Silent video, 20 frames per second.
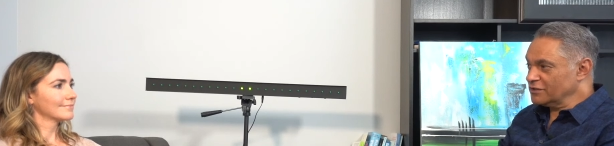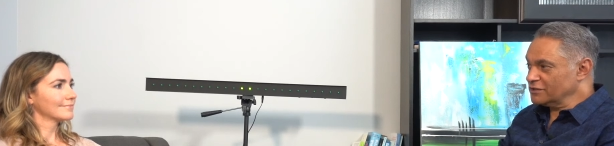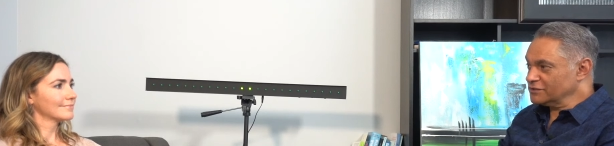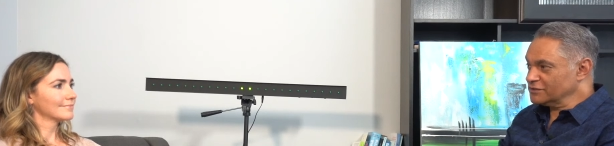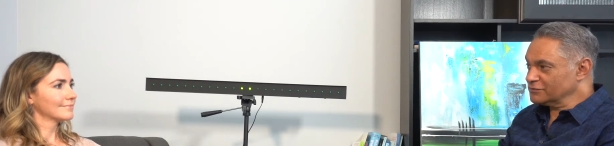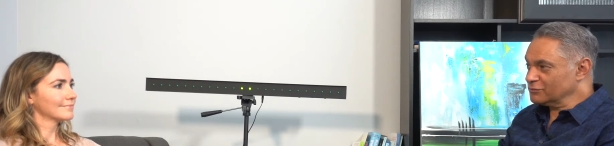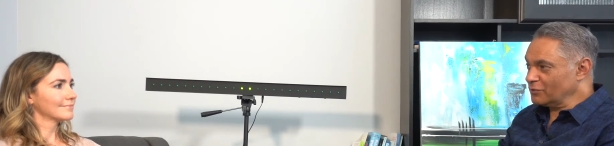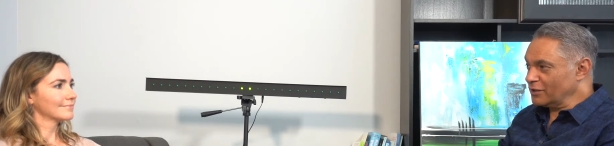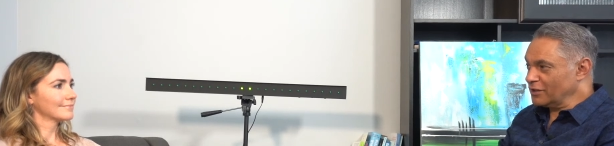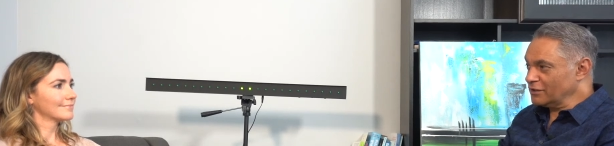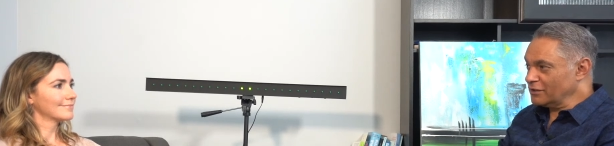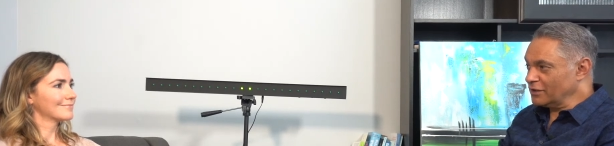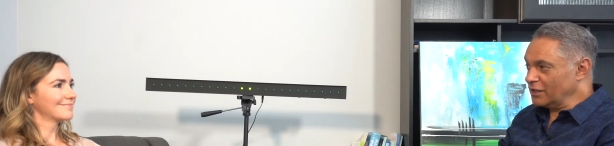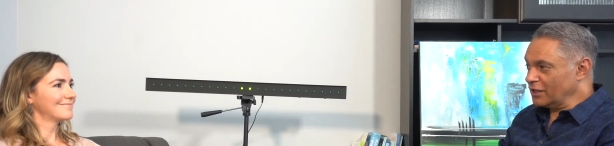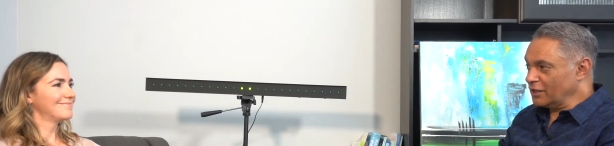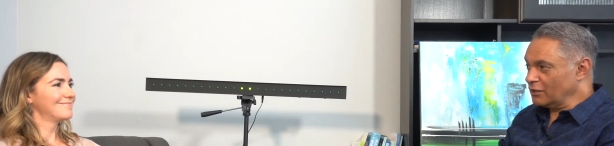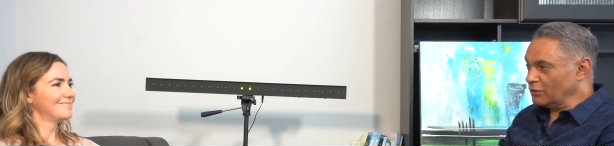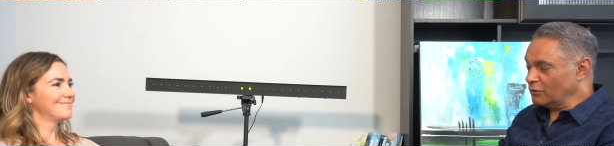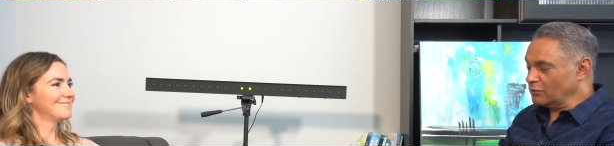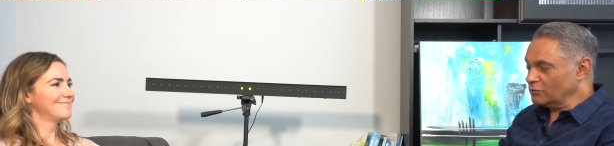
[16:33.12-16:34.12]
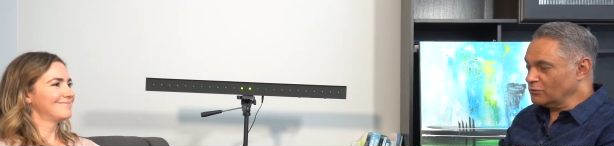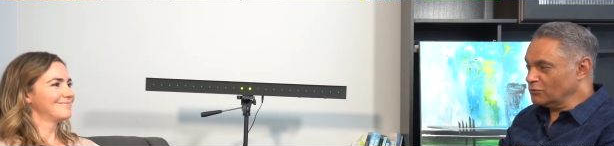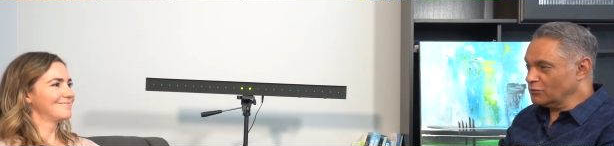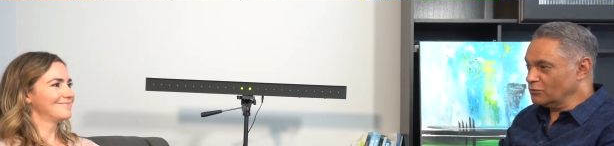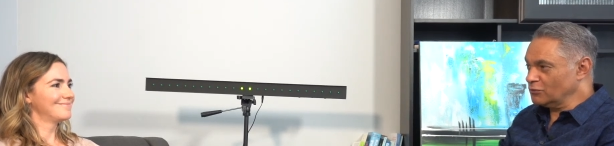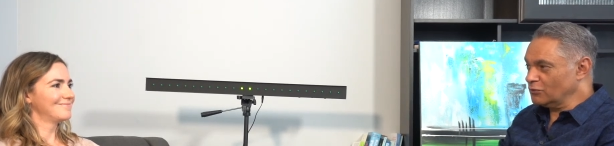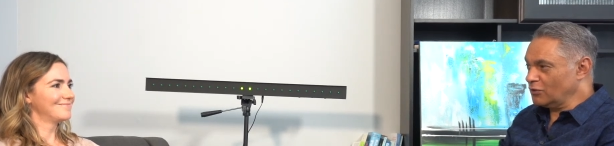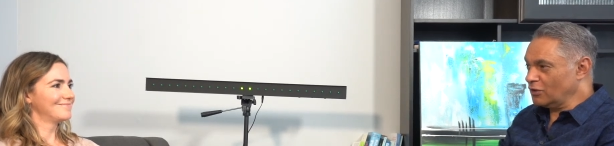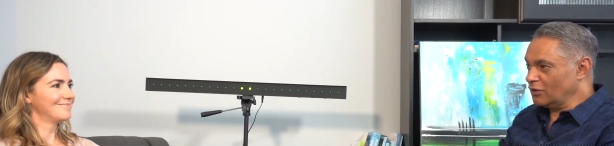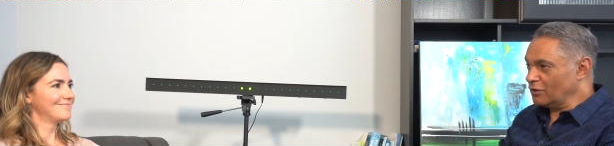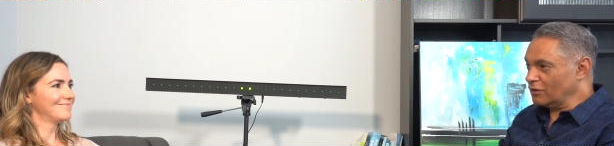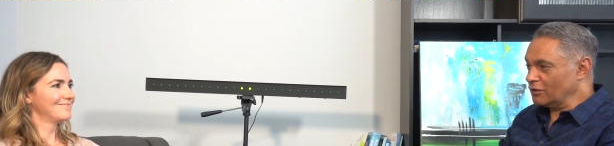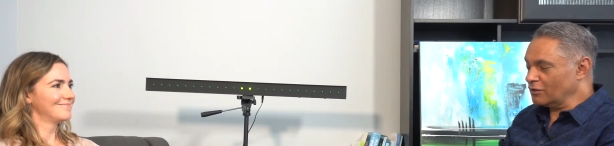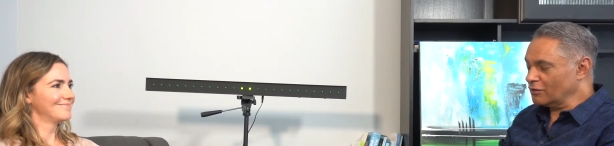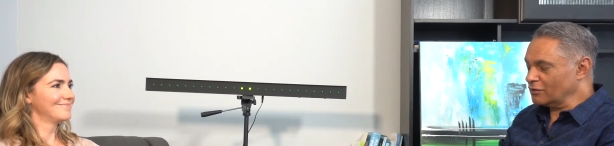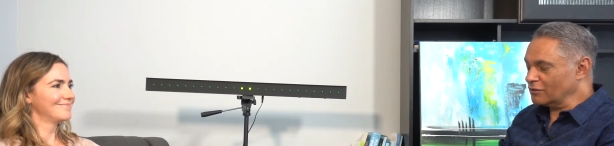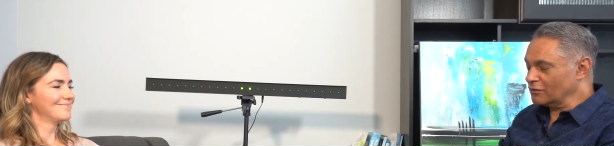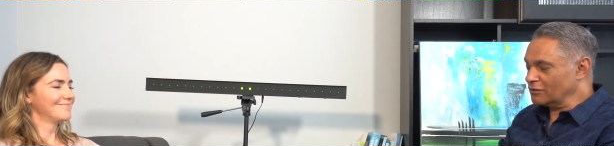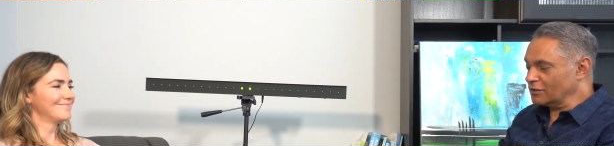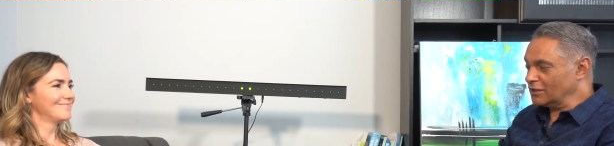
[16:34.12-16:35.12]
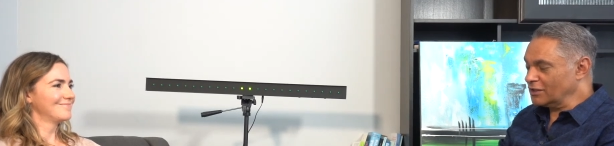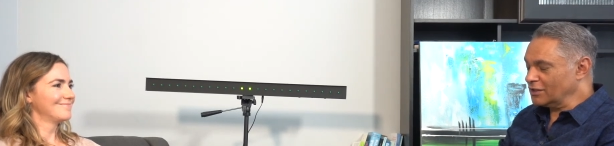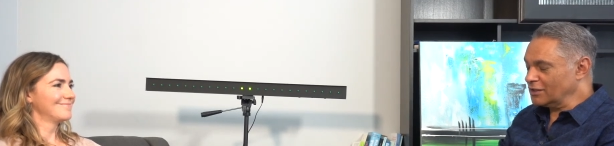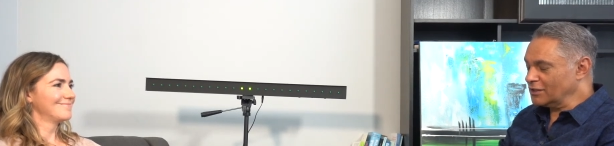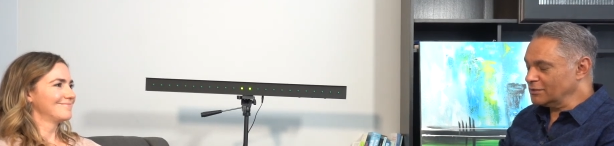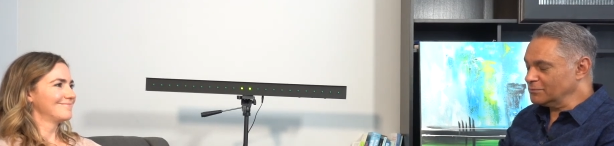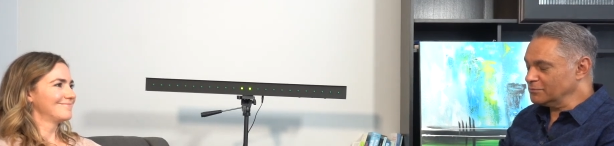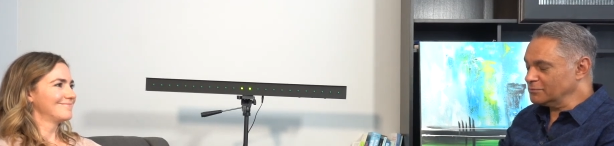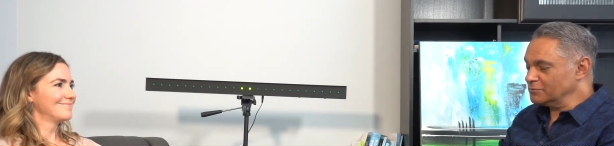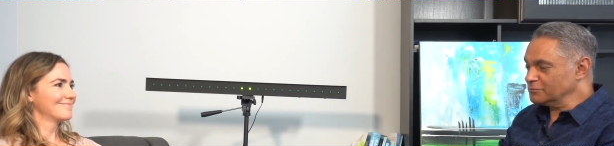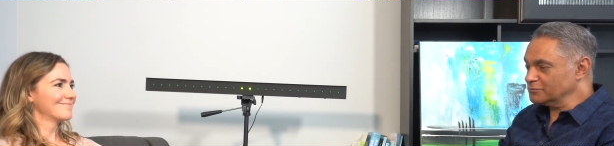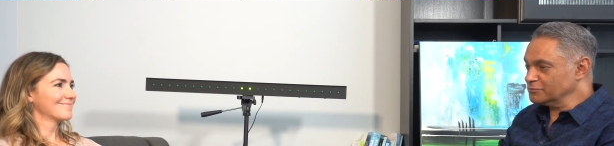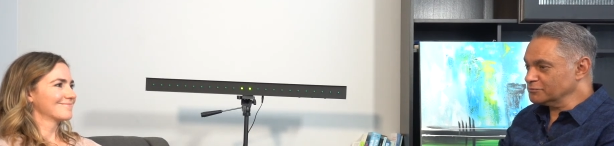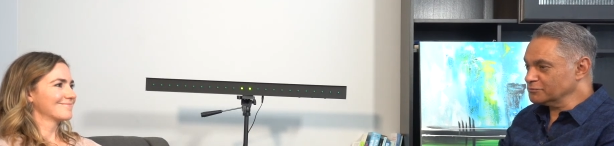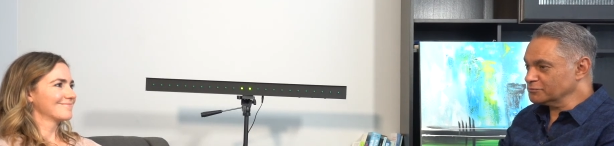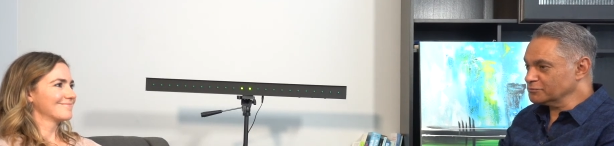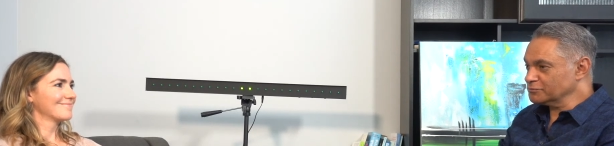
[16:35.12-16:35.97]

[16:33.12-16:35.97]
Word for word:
Speaker 1: this right now who mm-hmm. are um,